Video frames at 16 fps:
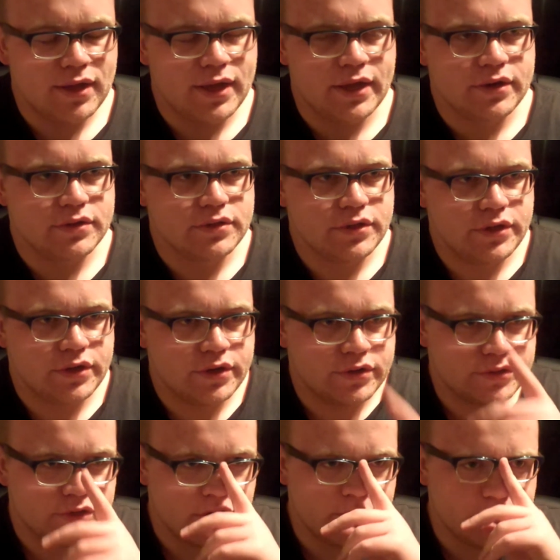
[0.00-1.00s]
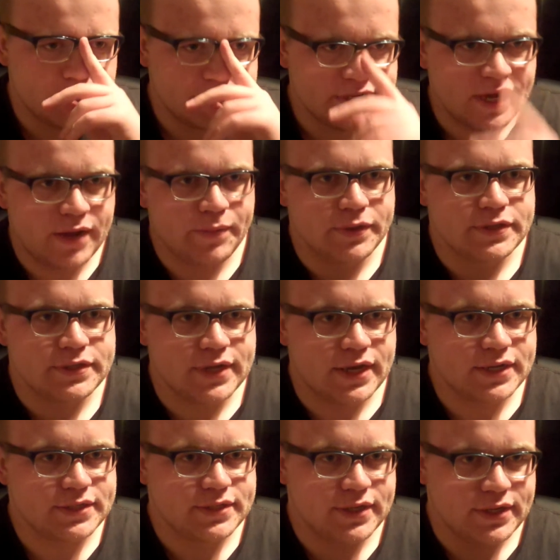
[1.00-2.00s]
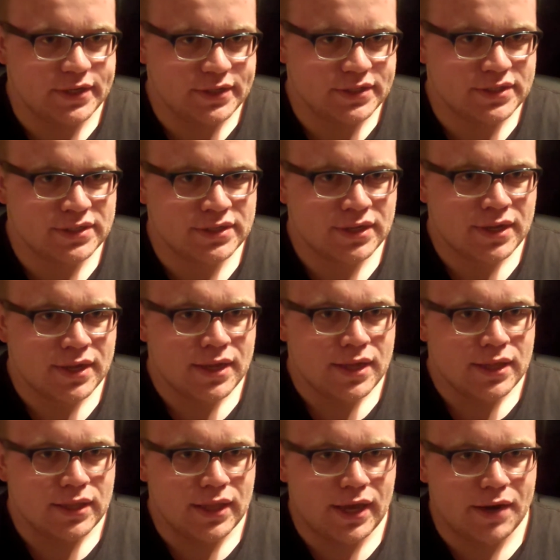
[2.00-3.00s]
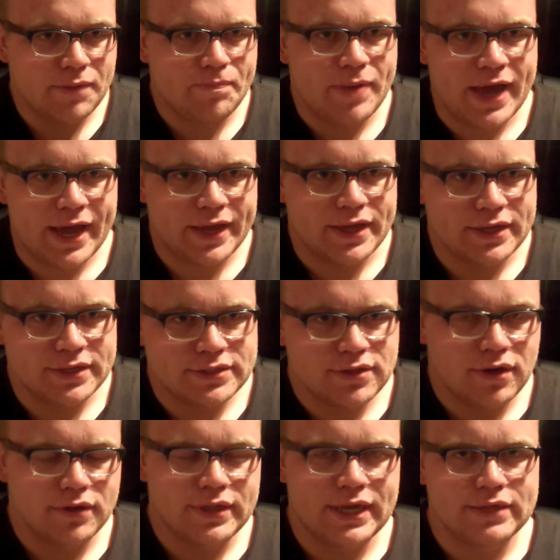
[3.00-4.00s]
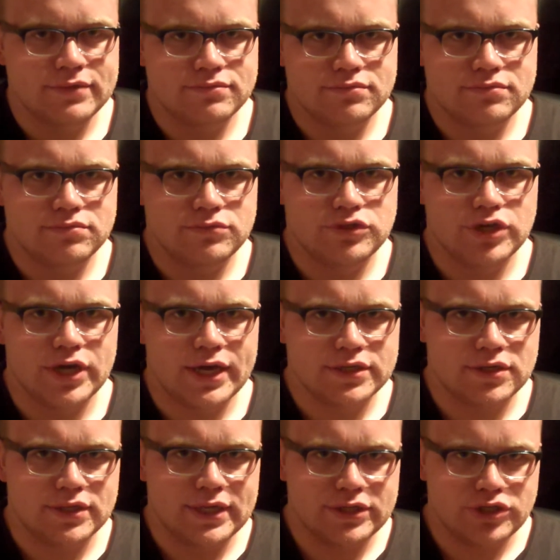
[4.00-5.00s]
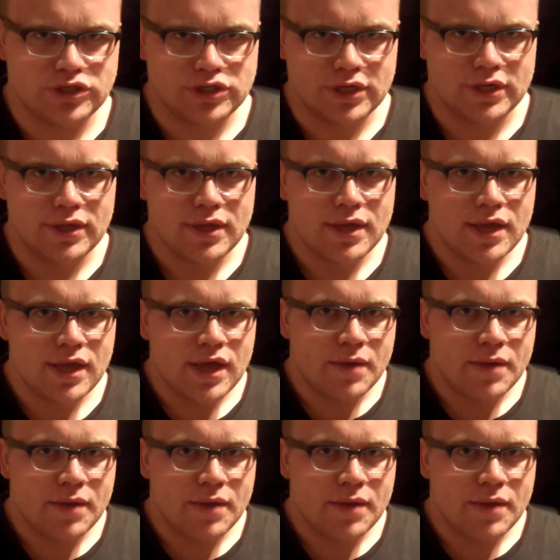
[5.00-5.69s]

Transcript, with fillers: end of the year term assignments, essays, a lot of packets, all that jazz, all that shit.